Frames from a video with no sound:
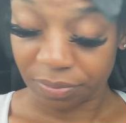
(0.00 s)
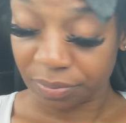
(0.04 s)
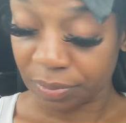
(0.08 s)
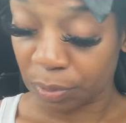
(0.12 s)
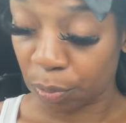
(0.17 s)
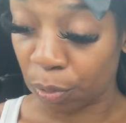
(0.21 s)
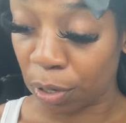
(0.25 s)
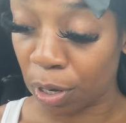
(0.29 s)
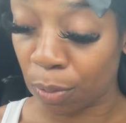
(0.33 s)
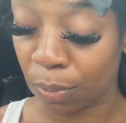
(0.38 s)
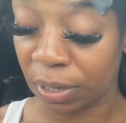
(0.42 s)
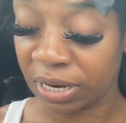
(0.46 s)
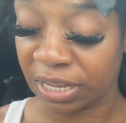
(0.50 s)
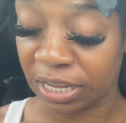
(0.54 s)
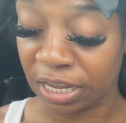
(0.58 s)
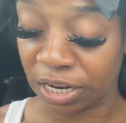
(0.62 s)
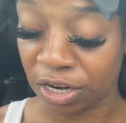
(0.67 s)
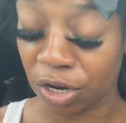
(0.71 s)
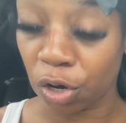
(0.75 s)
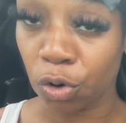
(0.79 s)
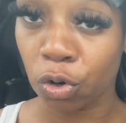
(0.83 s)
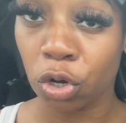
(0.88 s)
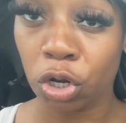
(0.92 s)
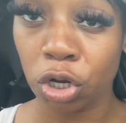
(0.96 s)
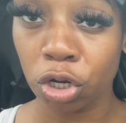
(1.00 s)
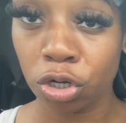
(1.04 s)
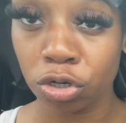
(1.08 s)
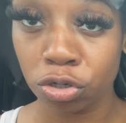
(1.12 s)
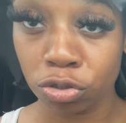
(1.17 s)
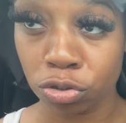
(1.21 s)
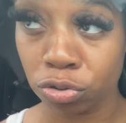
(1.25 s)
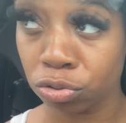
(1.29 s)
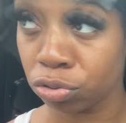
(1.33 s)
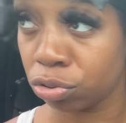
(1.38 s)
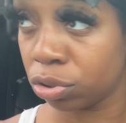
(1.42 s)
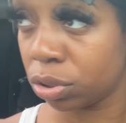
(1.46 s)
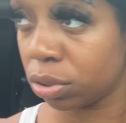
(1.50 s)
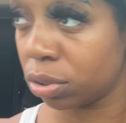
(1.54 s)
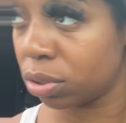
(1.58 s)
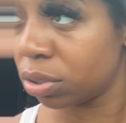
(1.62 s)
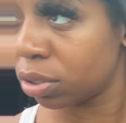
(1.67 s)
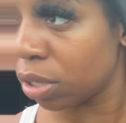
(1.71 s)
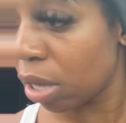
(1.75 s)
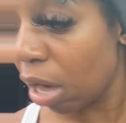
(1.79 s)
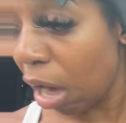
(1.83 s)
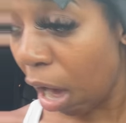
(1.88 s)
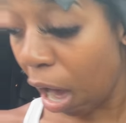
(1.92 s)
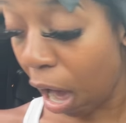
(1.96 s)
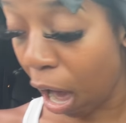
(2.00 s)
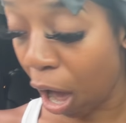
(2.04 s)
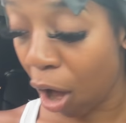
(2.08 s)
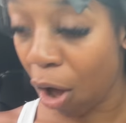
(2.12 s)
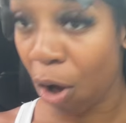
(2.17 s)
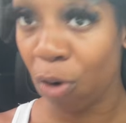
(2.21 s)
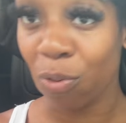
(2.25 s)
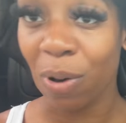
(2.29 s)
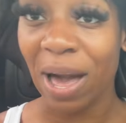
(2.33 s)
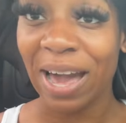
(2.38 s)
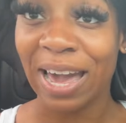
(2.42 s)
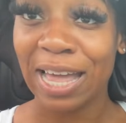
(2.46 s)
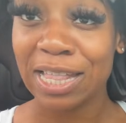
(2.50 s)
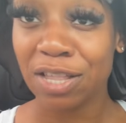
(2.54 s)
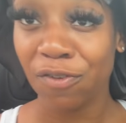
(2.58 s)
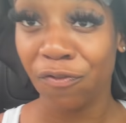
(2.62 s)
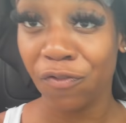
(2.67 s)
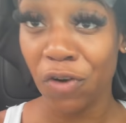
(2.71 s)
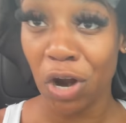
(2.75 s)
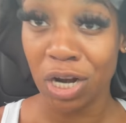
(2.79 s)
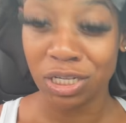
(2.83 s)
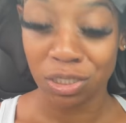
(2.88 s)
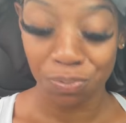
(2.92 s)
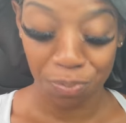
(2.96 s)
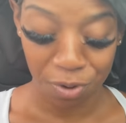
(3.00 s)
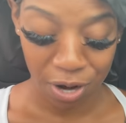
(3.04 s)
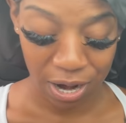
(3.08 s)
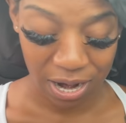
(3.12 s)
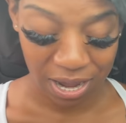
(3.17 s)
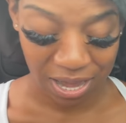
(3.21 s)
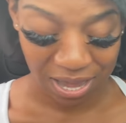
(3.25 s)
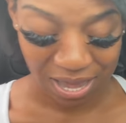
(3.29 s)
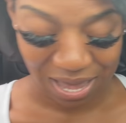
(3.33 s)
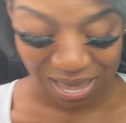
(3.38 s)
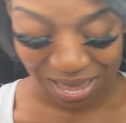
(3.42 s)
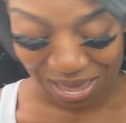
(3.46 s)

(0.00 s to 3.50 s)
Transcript: We don't want to get no clues. Oh, I got the fart spray.